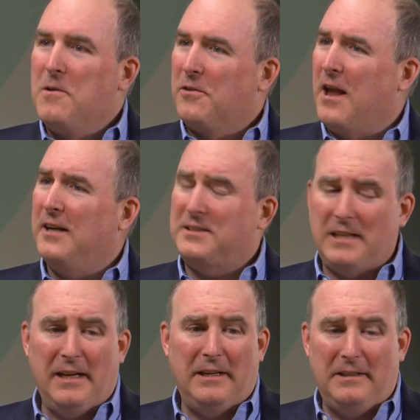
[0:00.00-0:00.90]
Thanks,
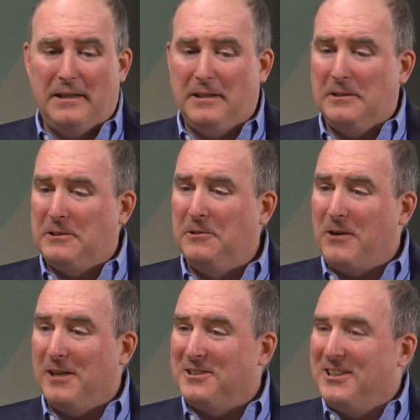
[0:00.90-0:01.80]
and
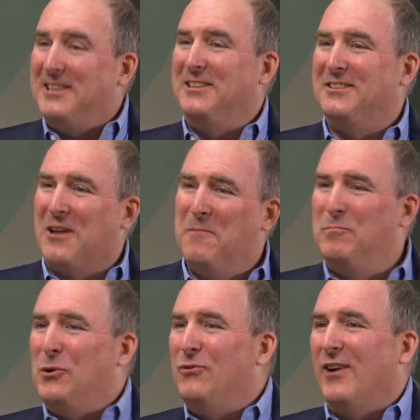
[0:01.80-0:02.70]
congratulations on
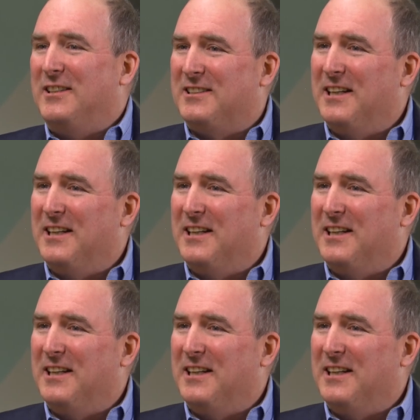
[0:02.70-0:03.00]
Blue Rush.